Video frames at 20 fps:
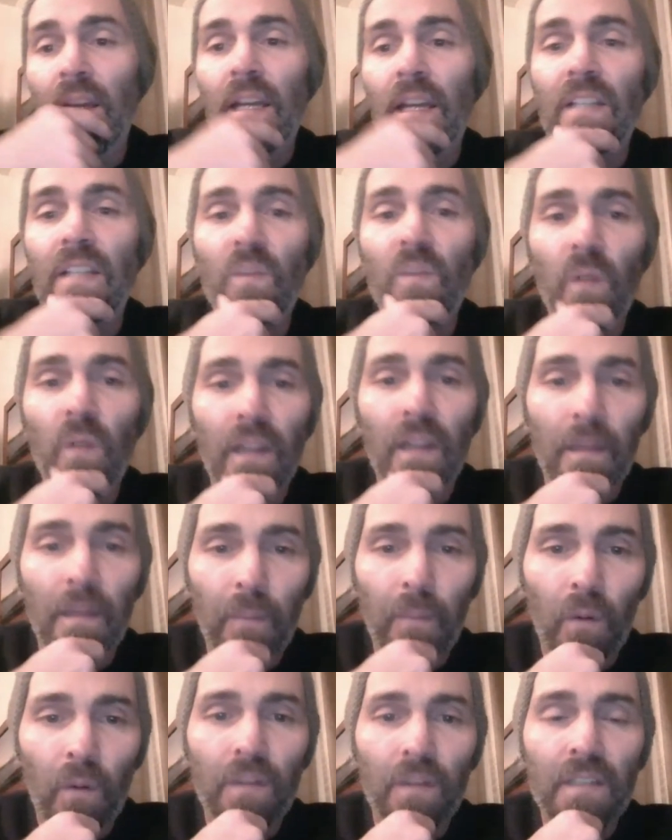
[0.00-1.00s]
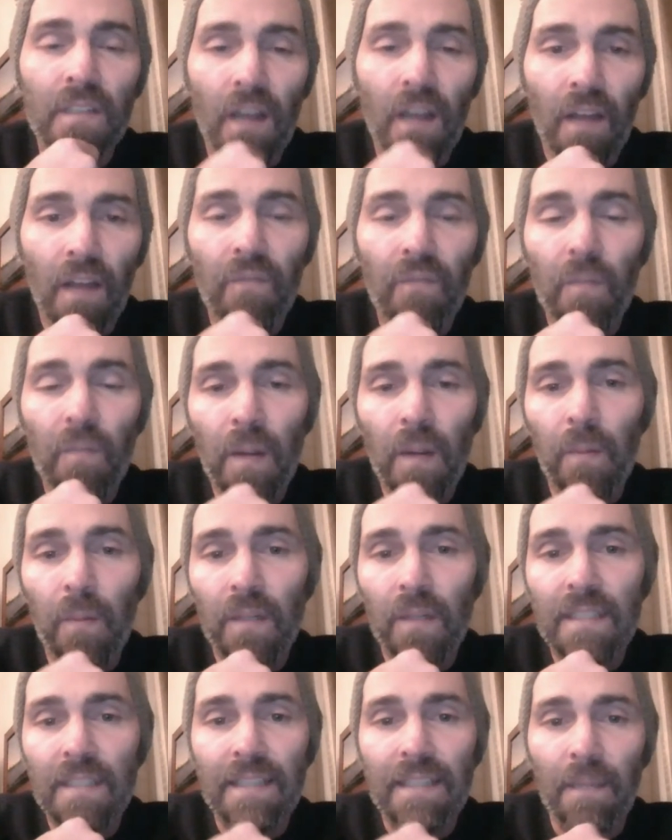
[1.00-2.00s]
it's a really important time for people
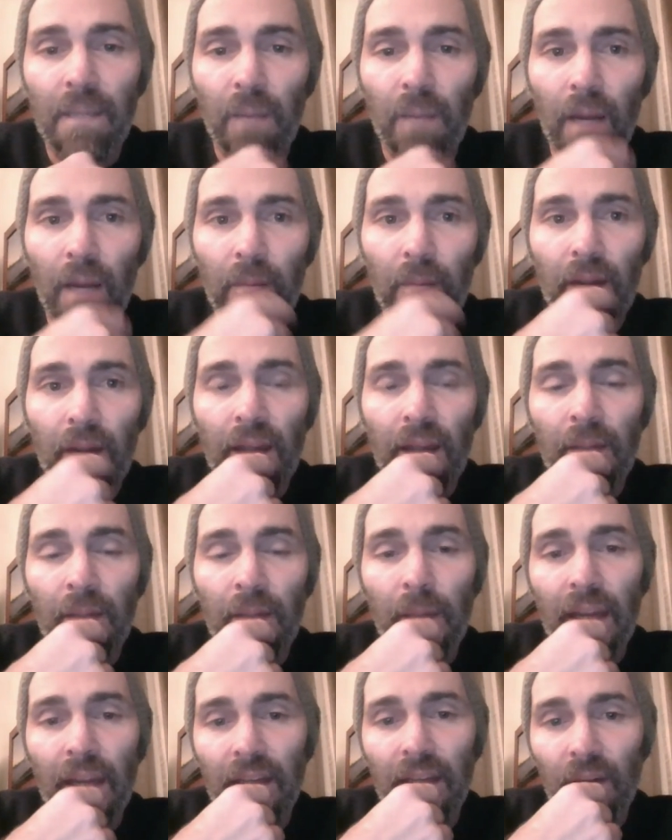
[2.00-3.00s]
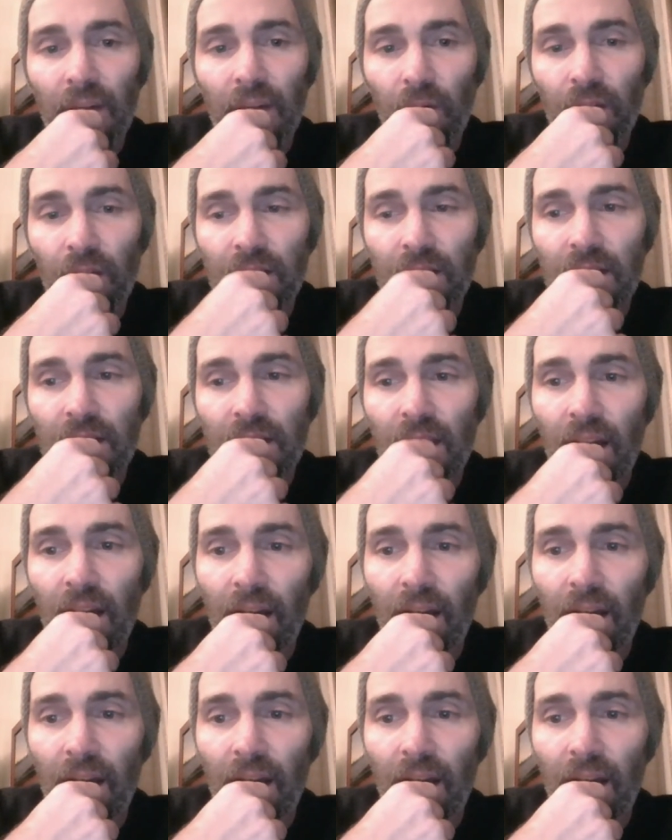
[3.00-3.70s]
to step up and make a difference.